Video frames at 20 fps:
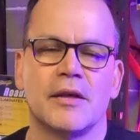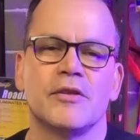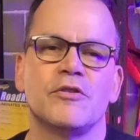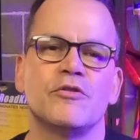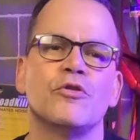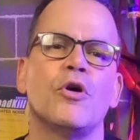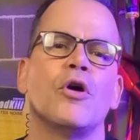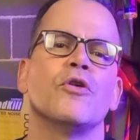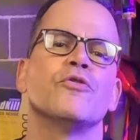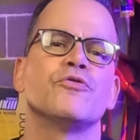
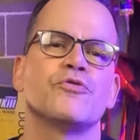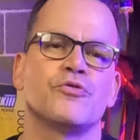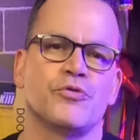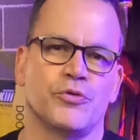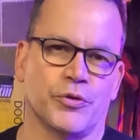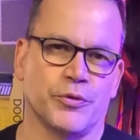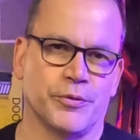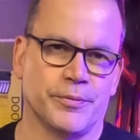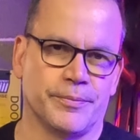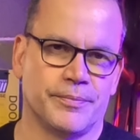It's not
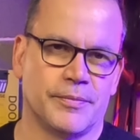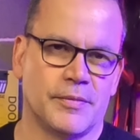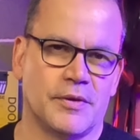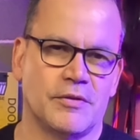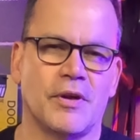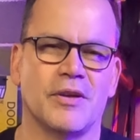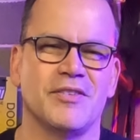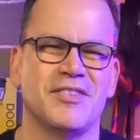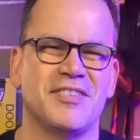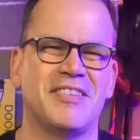true.
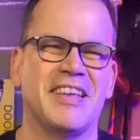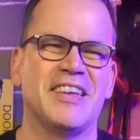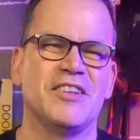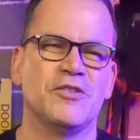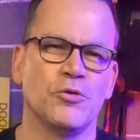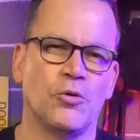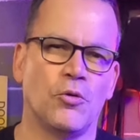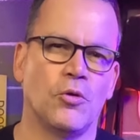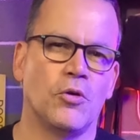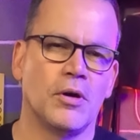So just
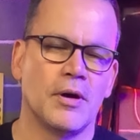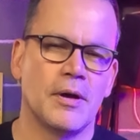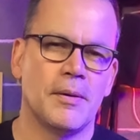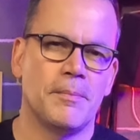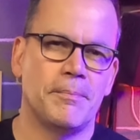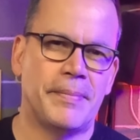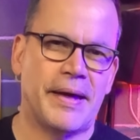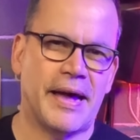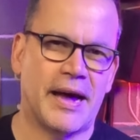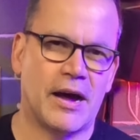ignore
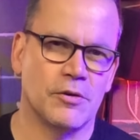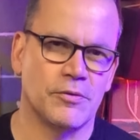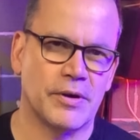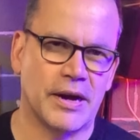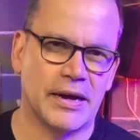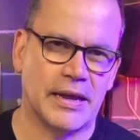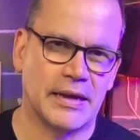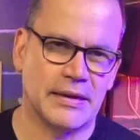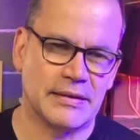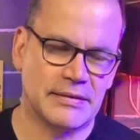power
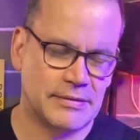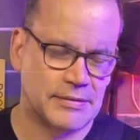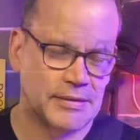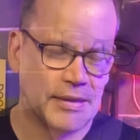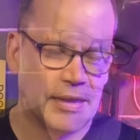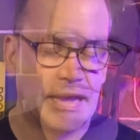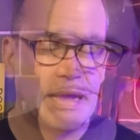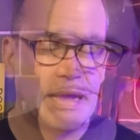ratings.